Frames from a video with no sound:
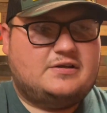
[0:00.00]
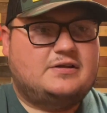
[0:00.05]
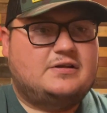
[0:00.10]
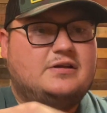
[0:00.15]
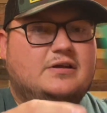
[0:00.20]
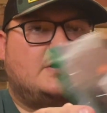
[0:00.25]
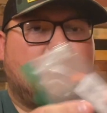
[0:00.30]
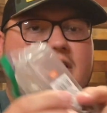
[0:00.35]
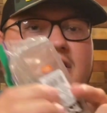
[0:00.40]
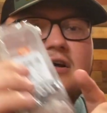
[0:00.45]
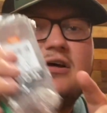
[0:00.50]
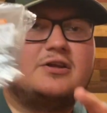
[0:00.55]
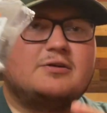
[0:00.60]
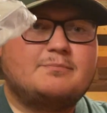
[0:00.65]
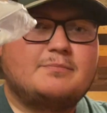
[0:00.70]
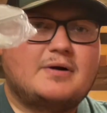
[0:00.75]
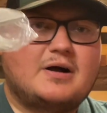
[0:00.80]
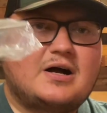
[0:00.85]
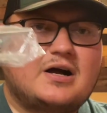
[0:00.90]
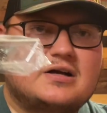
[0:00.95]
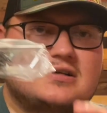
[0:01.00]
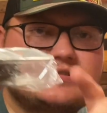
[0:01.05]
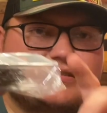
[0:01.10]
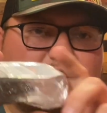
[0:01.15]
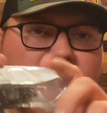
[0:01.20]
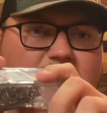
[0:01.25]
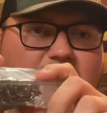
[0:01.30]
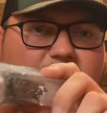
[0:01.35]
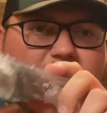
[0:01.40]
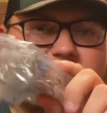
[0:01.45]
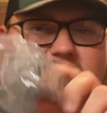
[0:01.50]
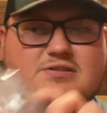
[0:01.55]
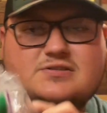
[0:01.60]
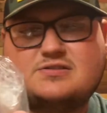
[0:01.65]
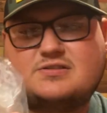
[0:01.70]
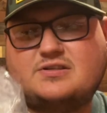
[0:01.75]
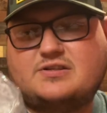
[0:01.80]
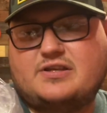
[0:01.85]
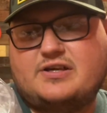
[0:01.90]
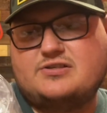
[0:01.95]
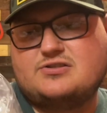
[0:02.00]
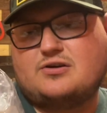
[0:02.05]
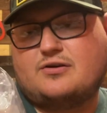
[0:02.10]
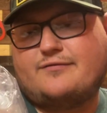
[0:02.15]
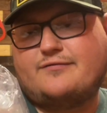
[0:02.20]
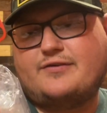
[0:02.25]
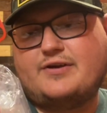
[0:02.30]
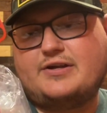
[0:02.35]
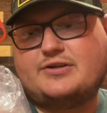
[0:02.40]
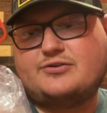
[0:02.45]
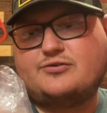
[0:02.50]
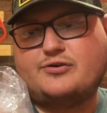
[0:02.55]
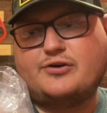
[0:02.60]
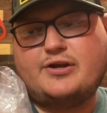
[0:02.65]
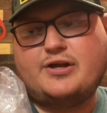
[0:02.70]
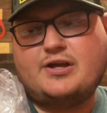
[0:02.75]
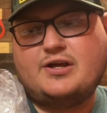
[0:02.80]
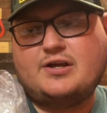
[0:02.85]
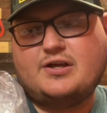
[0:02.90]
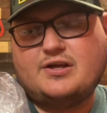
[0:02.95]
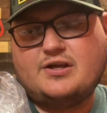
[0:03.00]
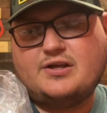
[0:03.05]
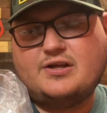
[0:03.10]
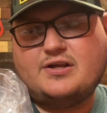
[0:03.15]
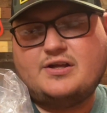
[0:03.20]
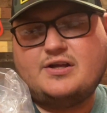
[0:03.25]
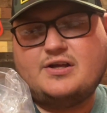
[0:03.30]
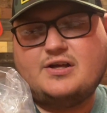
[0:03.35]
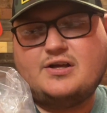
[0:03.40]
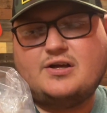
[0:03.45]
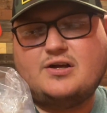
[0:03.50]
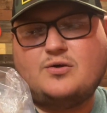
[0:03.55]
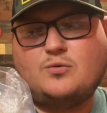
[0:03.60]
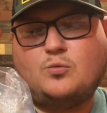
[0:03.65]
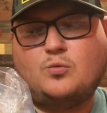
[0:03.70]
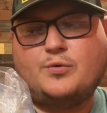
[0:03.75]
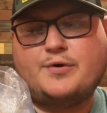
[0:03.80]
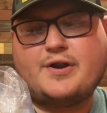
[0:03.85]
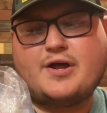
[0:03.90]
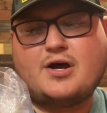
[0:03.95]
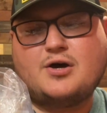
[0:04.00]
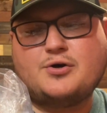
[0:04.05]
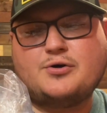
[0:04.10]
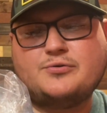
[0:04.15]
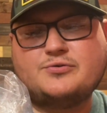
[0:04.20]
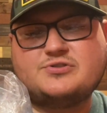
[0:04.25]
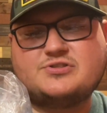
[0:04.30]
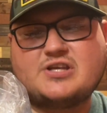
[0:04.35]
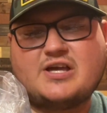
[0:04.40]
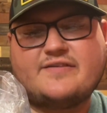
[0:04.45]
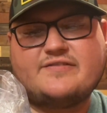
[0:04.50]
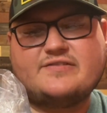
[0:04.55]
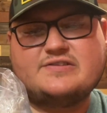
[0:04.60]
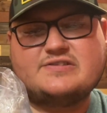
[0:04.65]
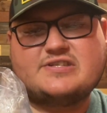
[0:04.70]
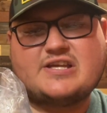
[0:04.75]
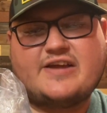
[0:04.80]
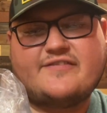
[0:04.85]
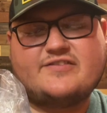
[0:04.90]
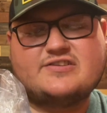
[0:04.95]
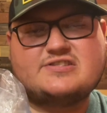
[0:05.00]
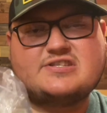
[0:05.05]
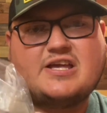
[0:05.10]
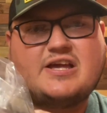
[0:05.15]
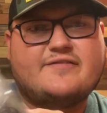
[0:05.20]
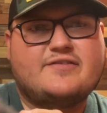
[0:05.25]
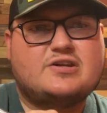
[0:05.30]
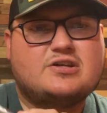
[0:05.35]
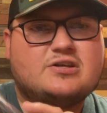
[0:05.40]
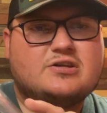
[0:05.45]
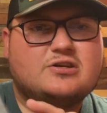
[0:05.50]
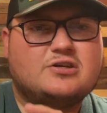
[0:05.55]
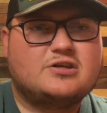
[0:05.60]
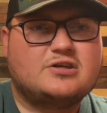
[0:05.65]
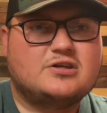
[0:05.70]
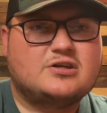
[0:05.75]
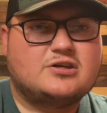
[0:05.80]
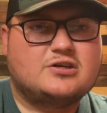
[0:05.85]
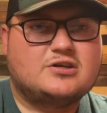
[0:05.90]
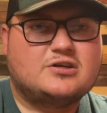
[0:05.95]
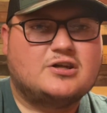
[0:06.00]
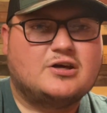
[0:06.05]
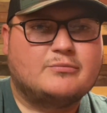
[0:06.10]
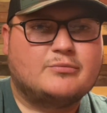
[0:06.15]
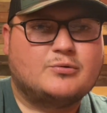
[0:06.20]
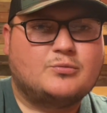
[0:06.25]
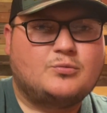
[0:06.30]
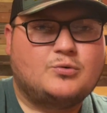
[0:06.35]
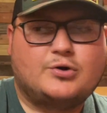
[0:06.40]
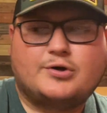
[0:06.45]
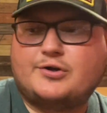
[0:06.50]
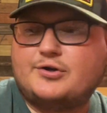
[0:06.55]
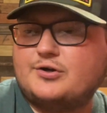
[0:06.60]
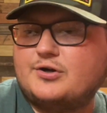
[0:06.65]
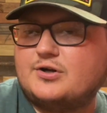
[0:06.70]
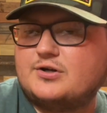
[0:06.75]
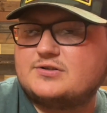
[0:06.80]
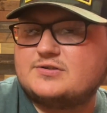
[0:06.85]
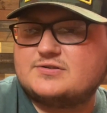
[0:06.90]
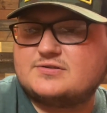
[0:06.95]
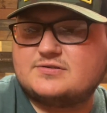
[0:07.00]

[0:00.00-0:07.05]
Got another box of hooks. These are Victory 10777 number 1 hooks.